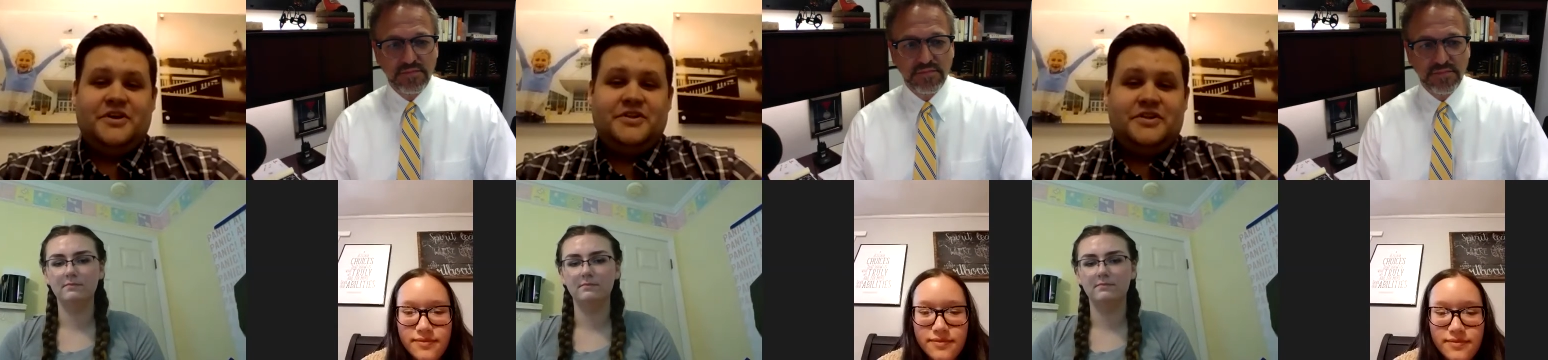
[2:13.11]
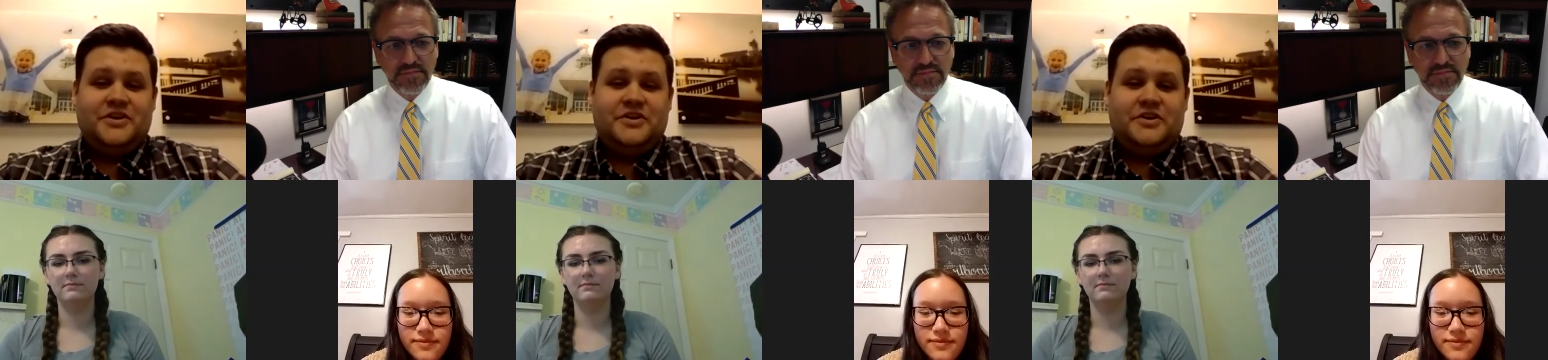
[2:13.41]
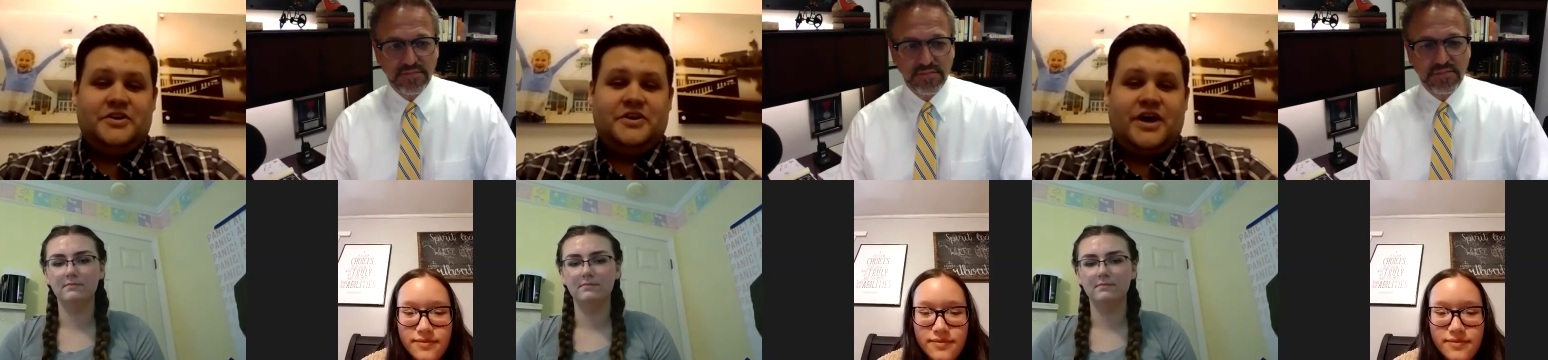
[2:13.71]

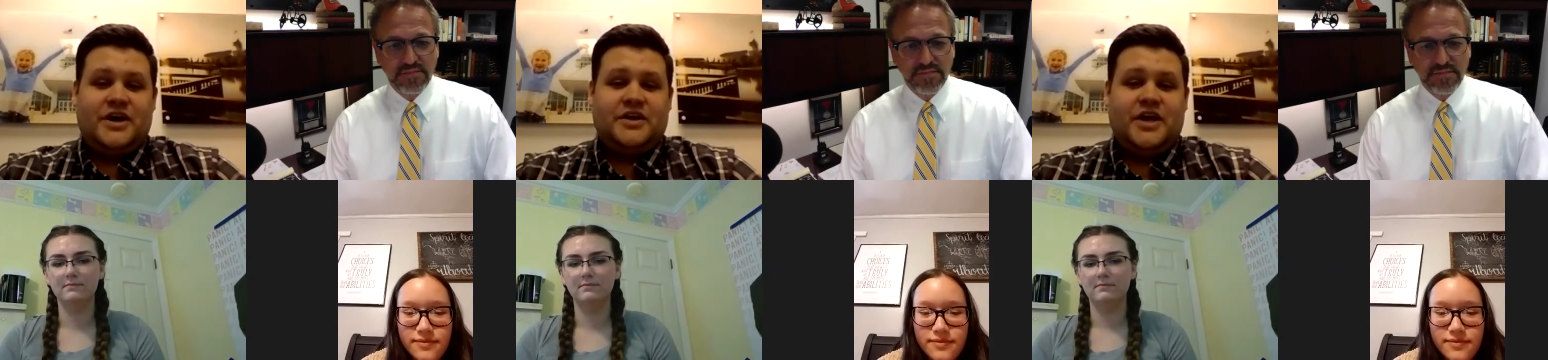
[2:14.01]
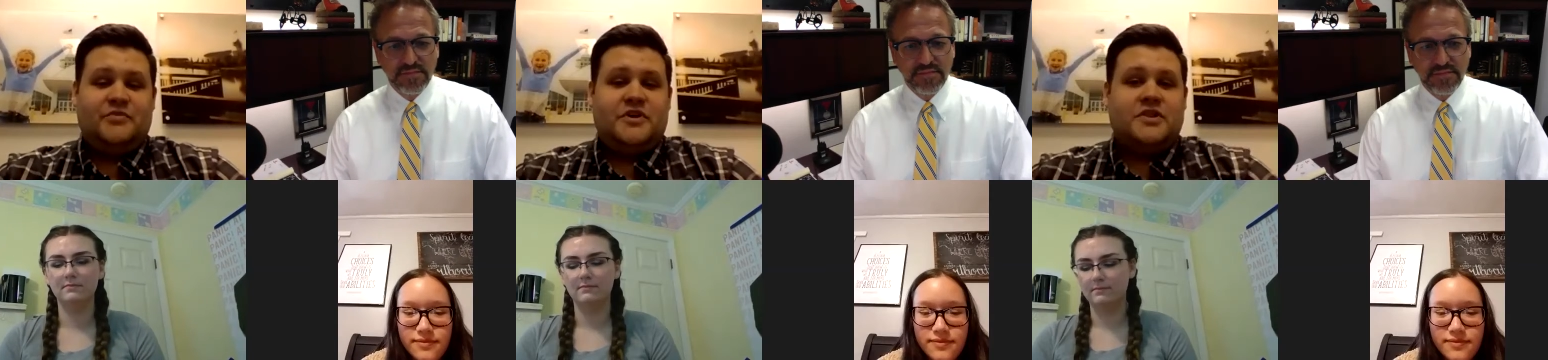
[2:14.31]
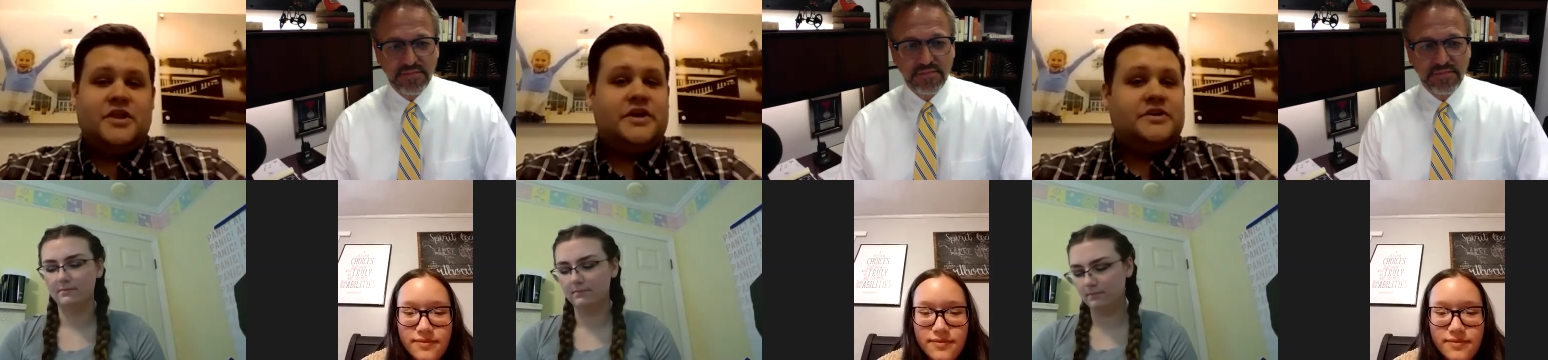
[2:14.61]
Speaker 1: Lydia, I came in
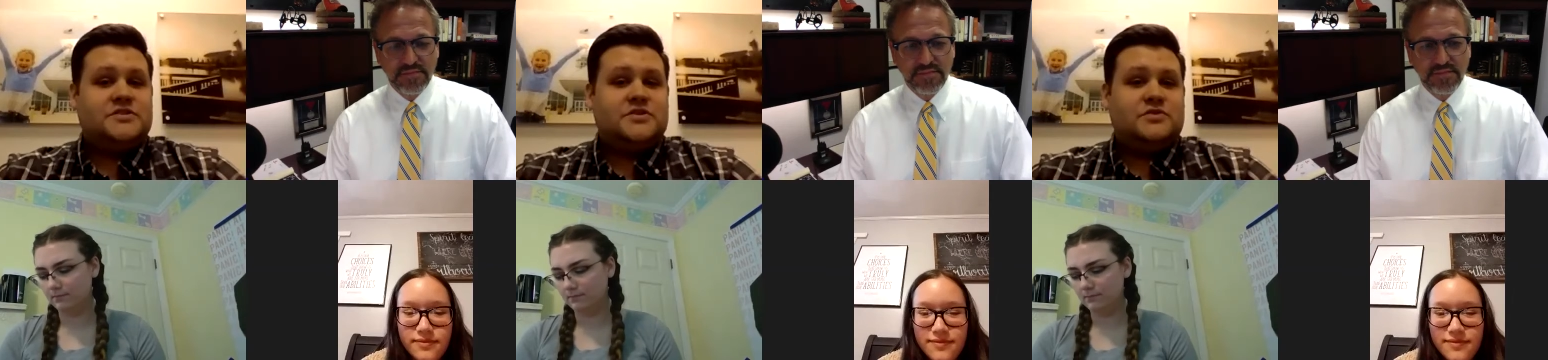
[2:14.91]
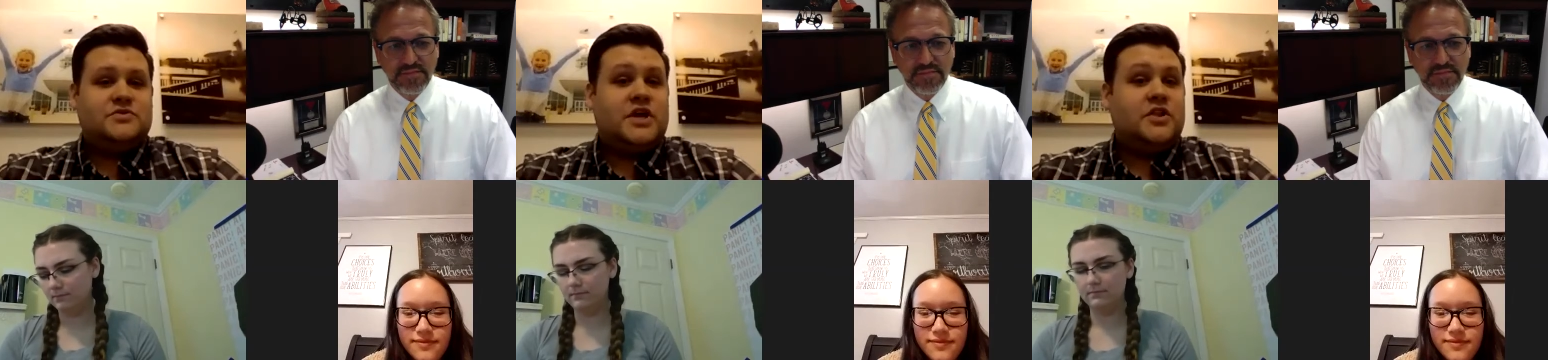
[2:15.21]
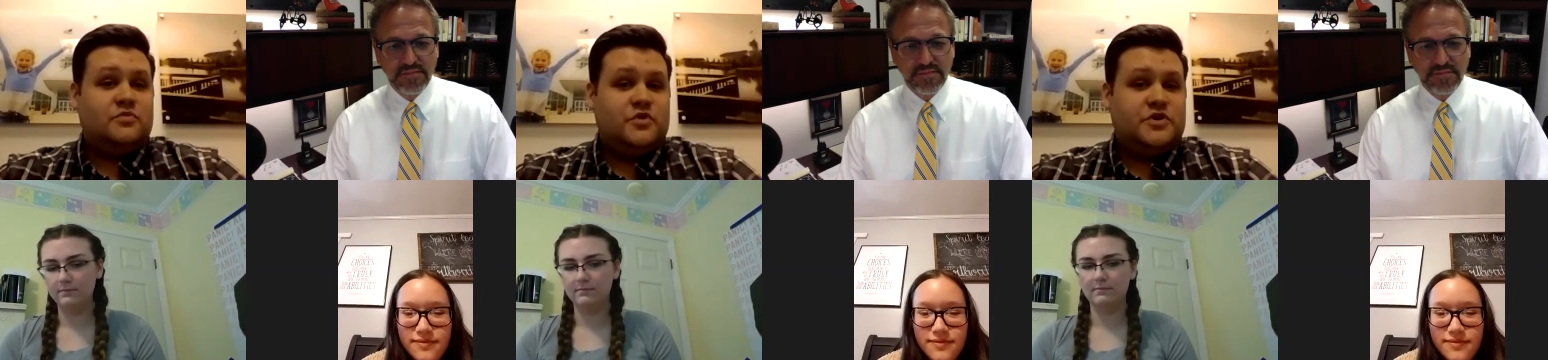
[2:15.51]
late to
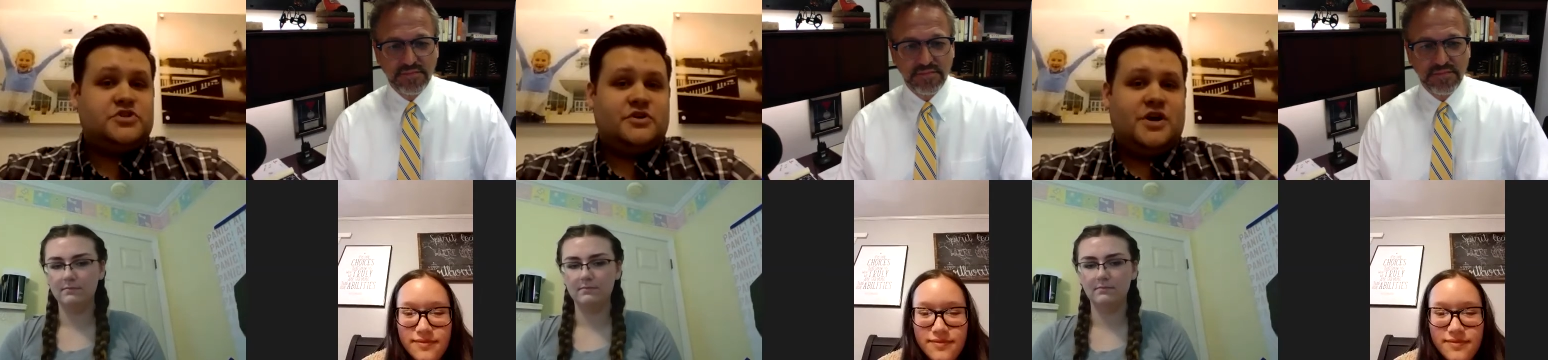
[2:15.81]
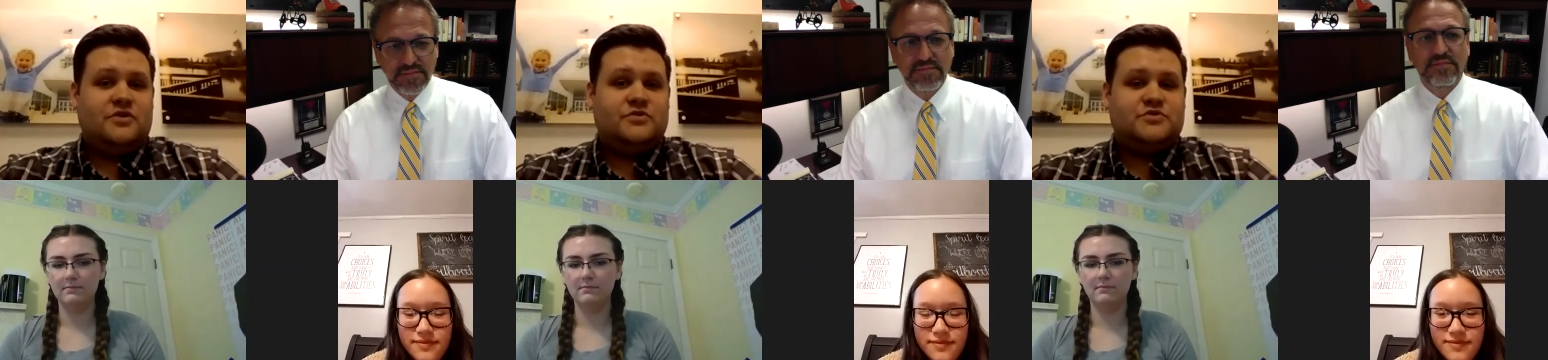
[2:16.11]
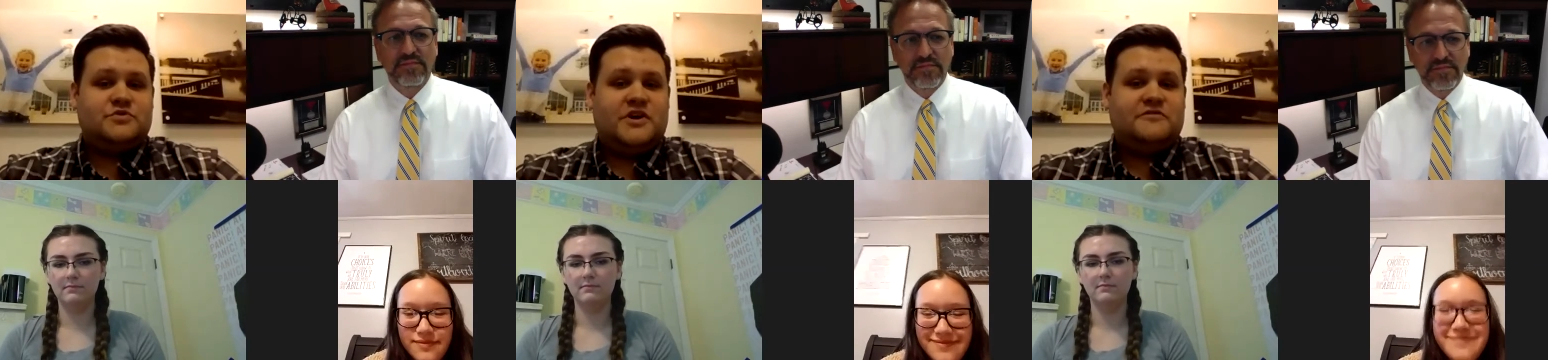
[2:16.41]
Salem Witch Trial, which
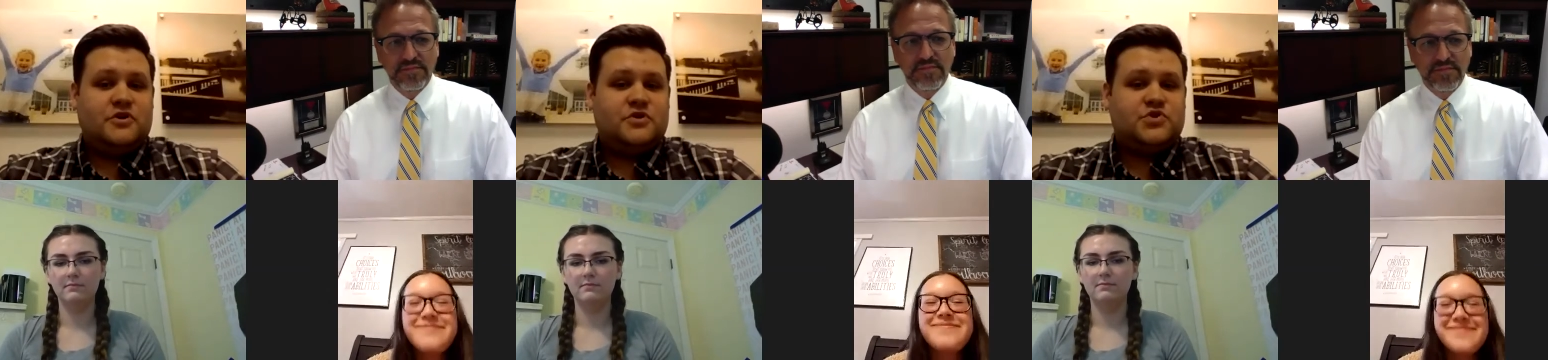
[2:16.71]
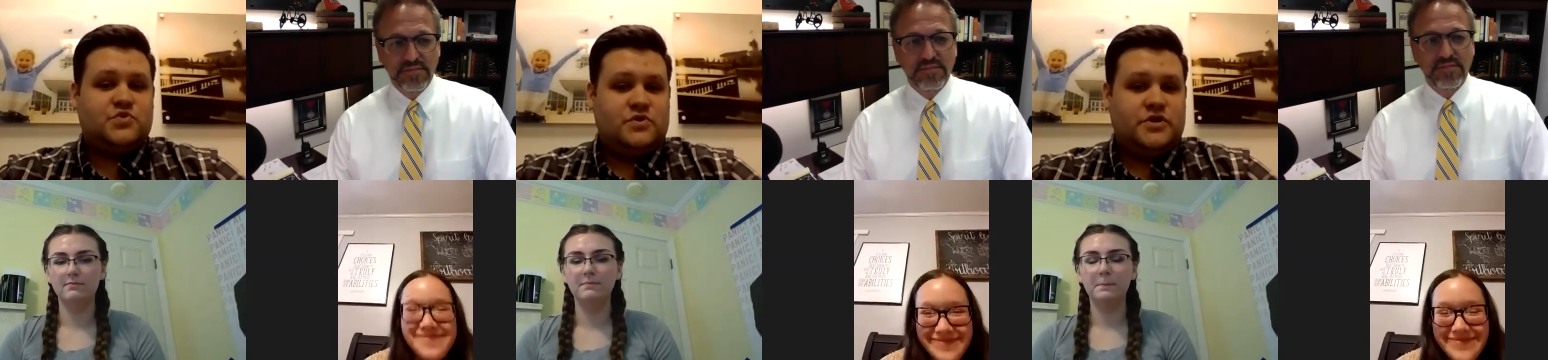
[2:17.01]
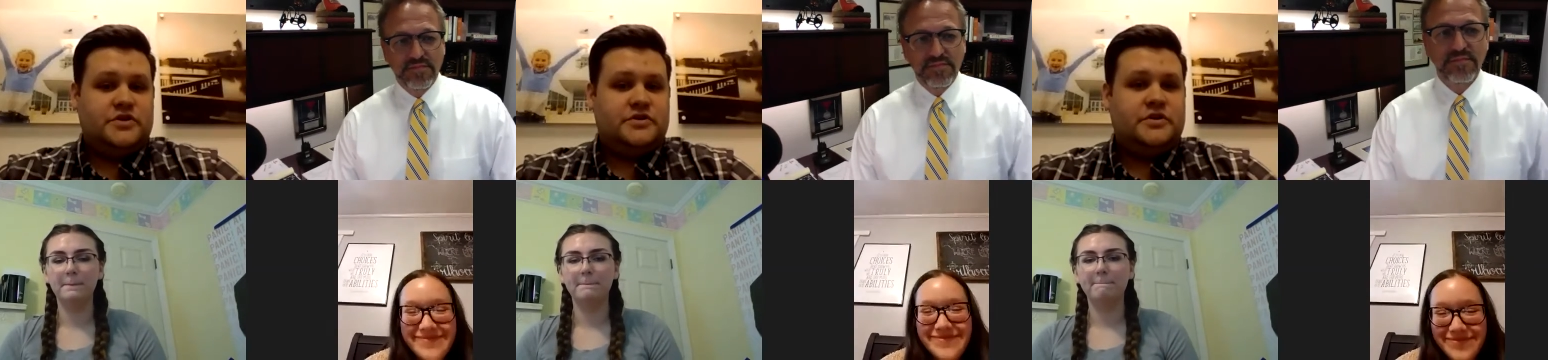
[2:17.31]
was my first
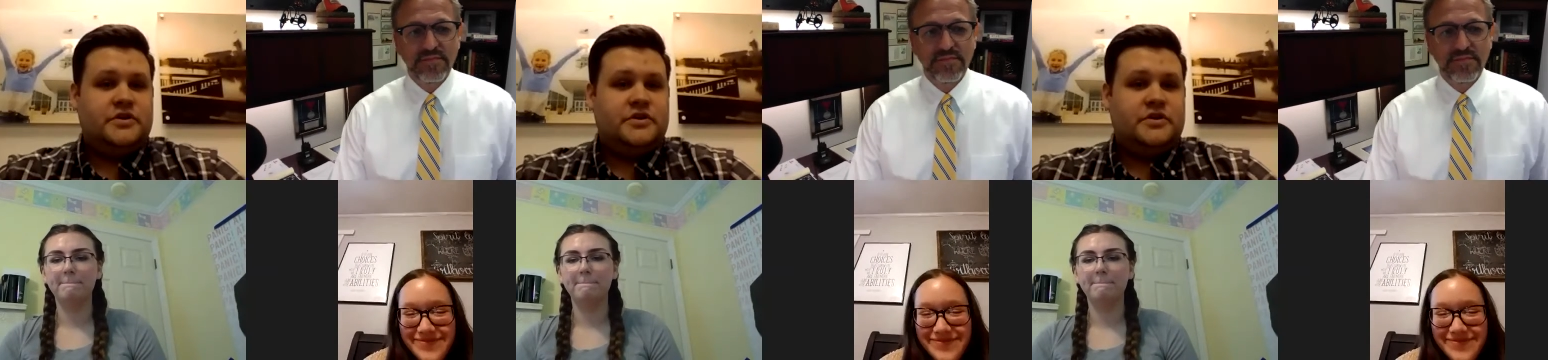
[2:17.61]
one.